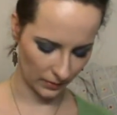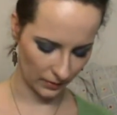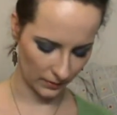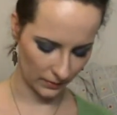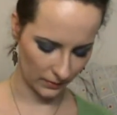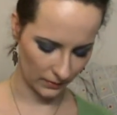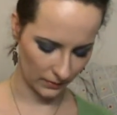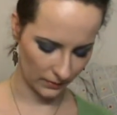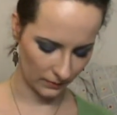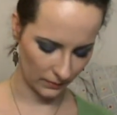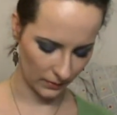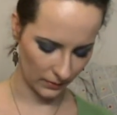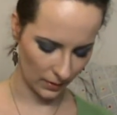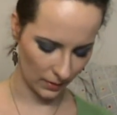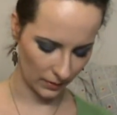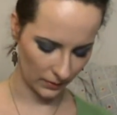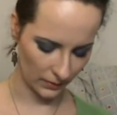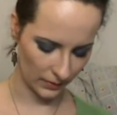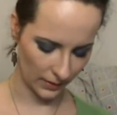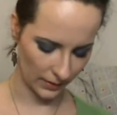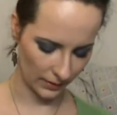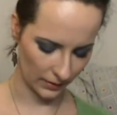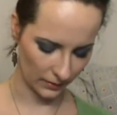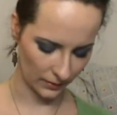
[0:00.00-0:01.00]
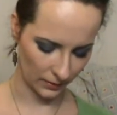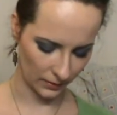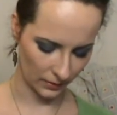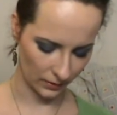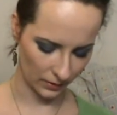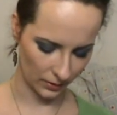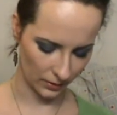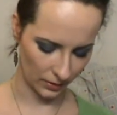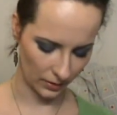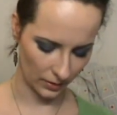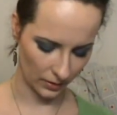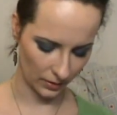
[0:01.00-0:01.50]
It looks like it's
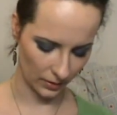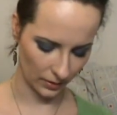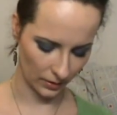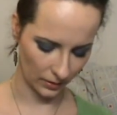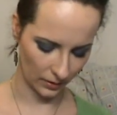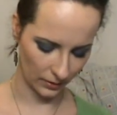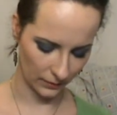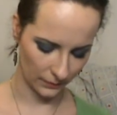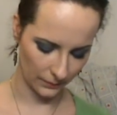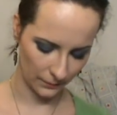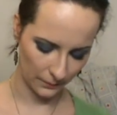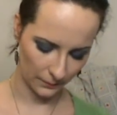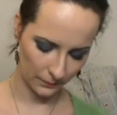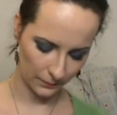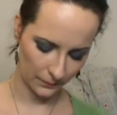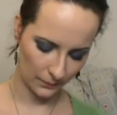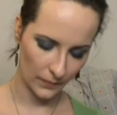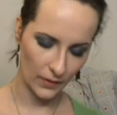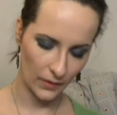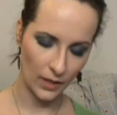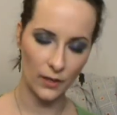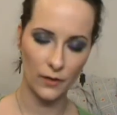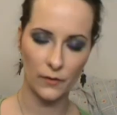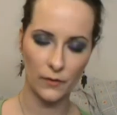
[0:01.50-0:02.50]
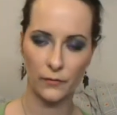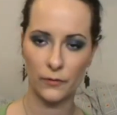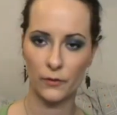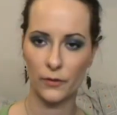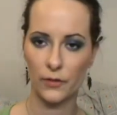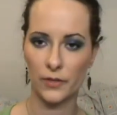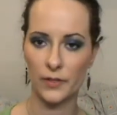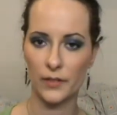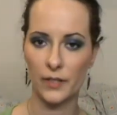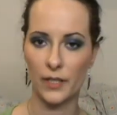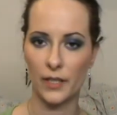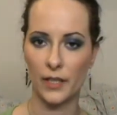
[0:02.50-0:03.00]
got this
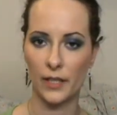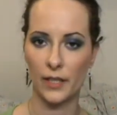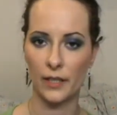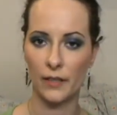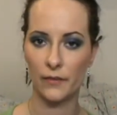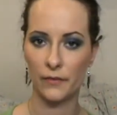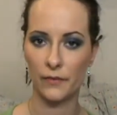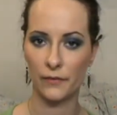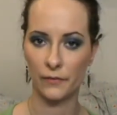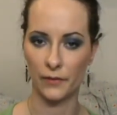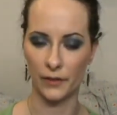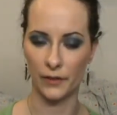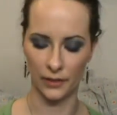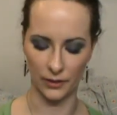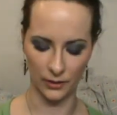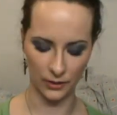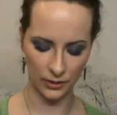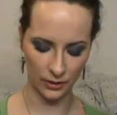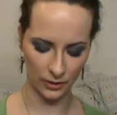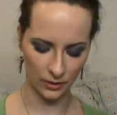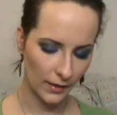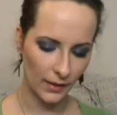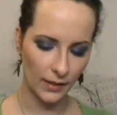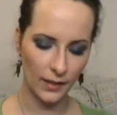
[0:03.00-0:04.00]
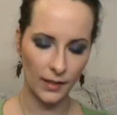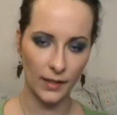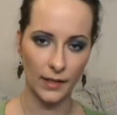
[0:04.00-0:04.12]
frosty finish,